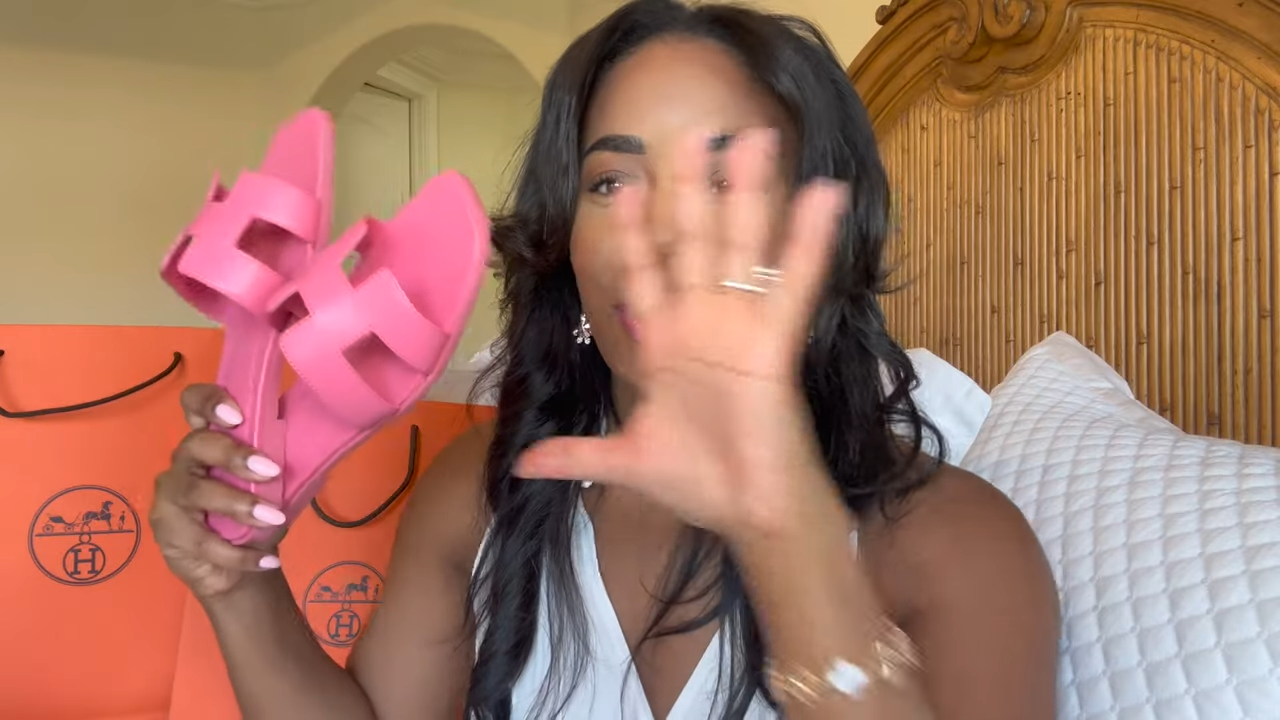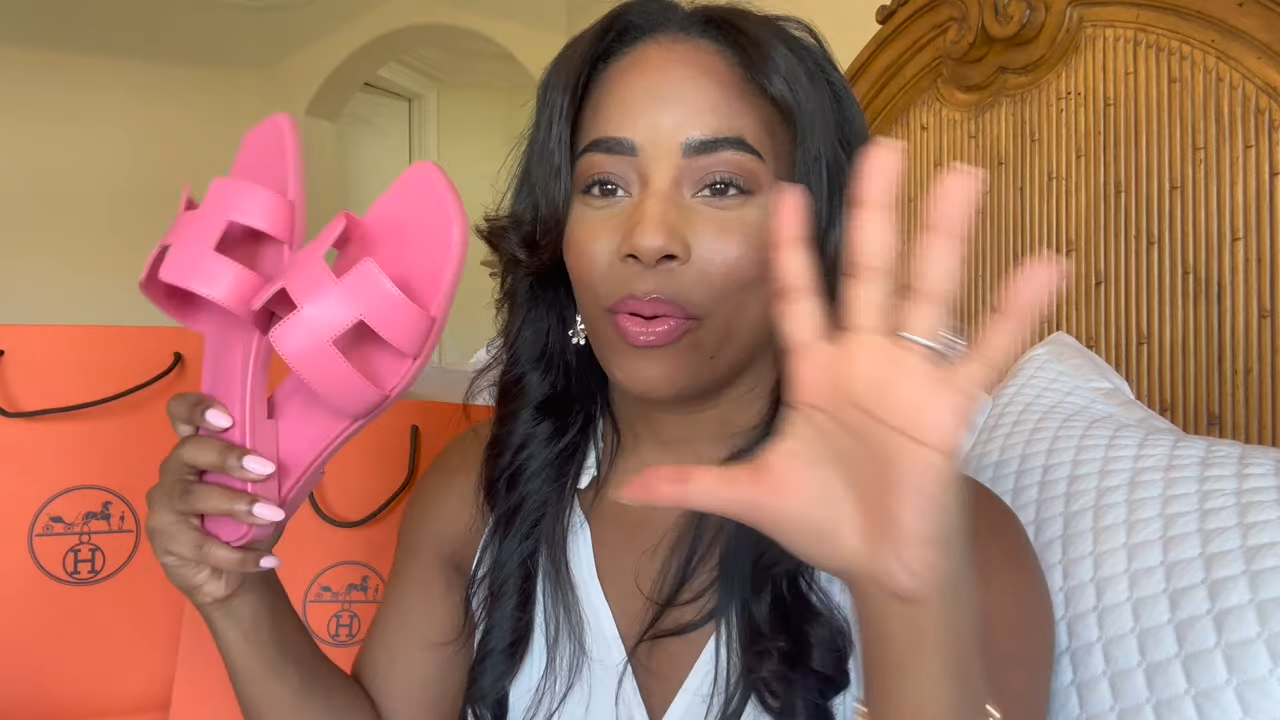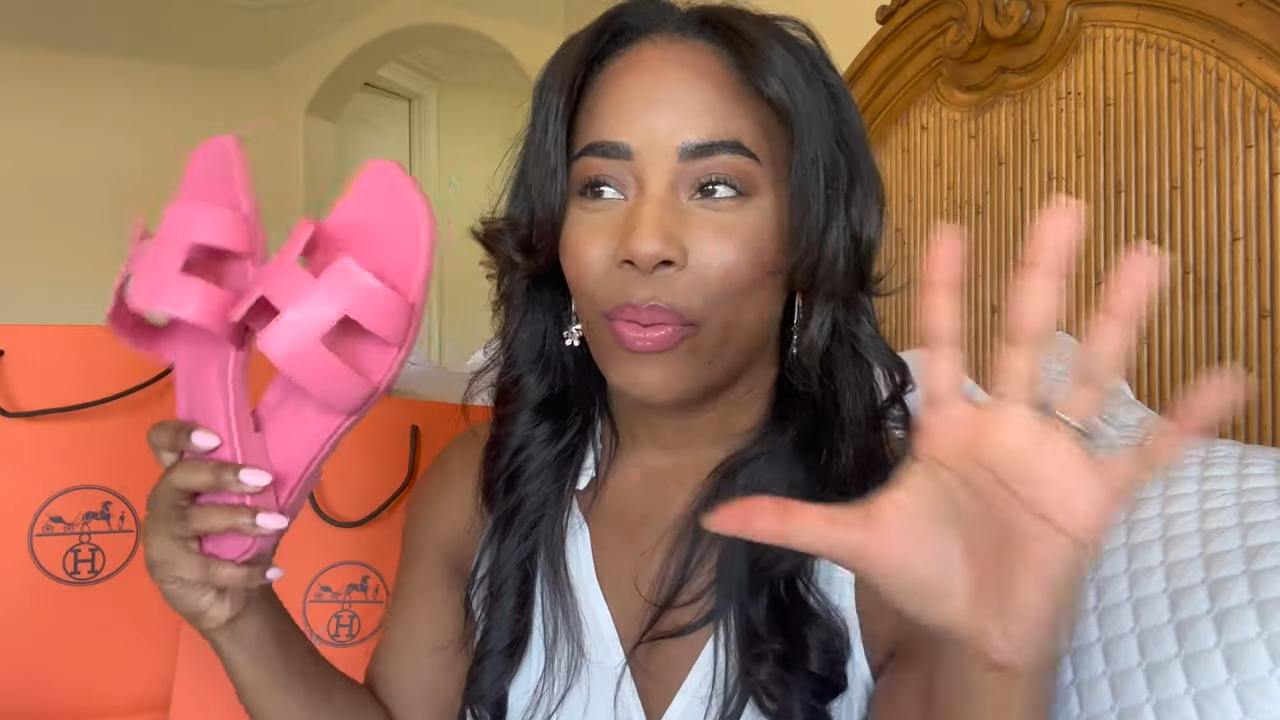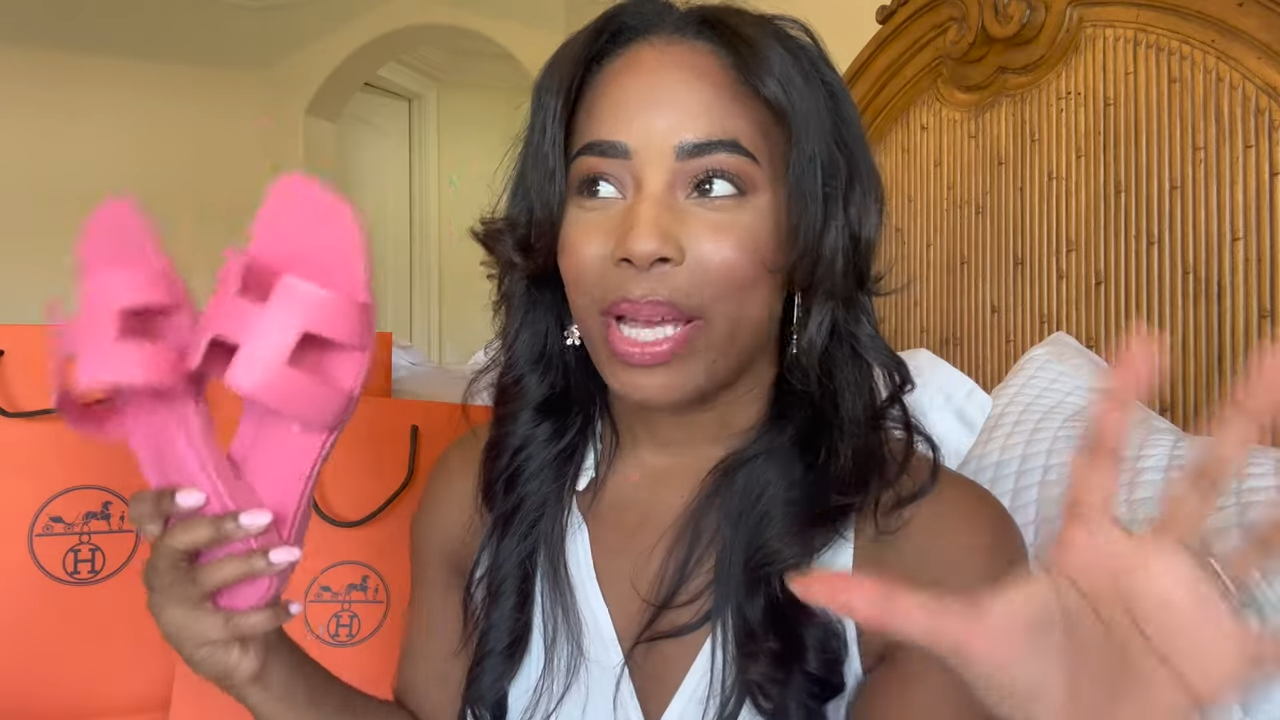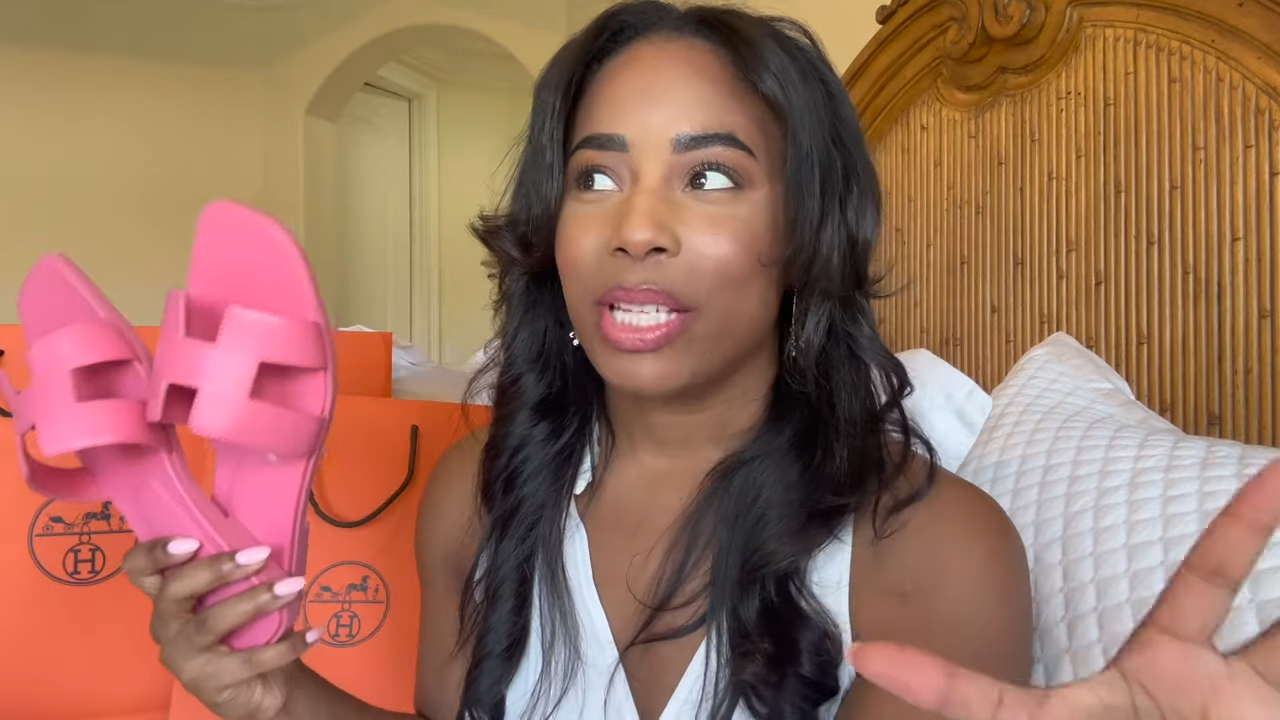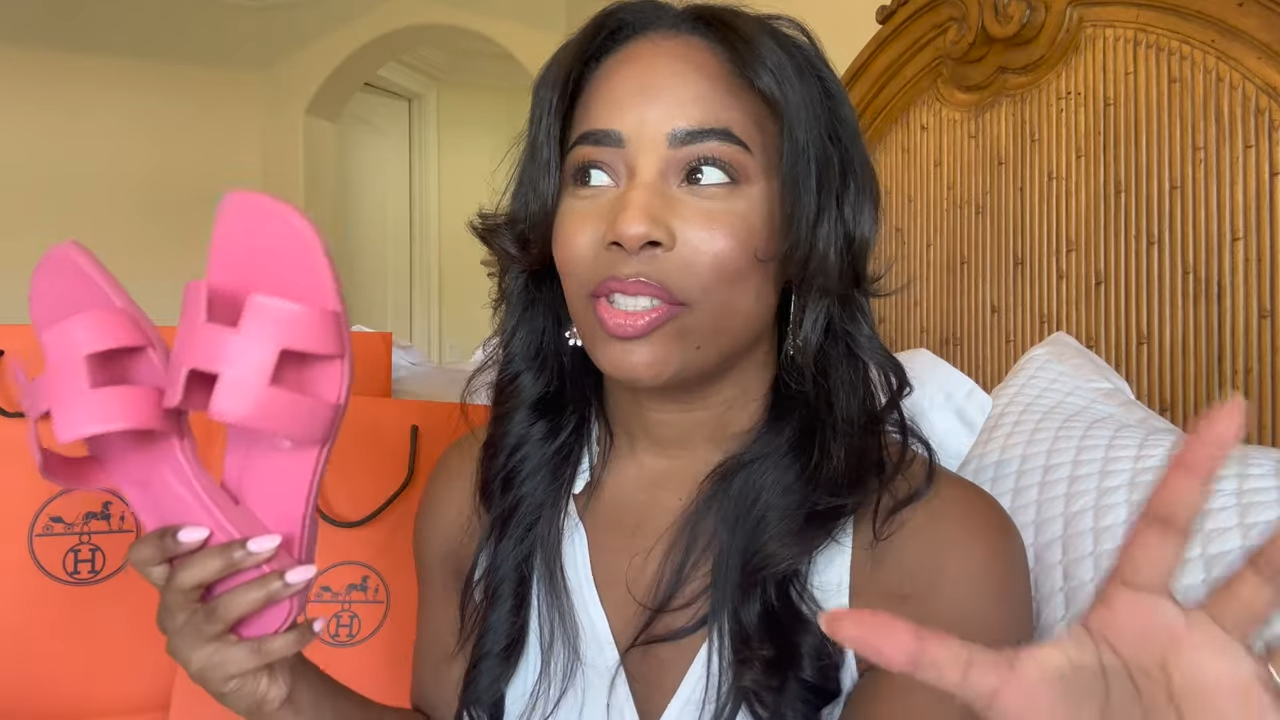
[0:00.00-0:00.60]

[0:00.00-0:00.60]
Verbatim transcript: a range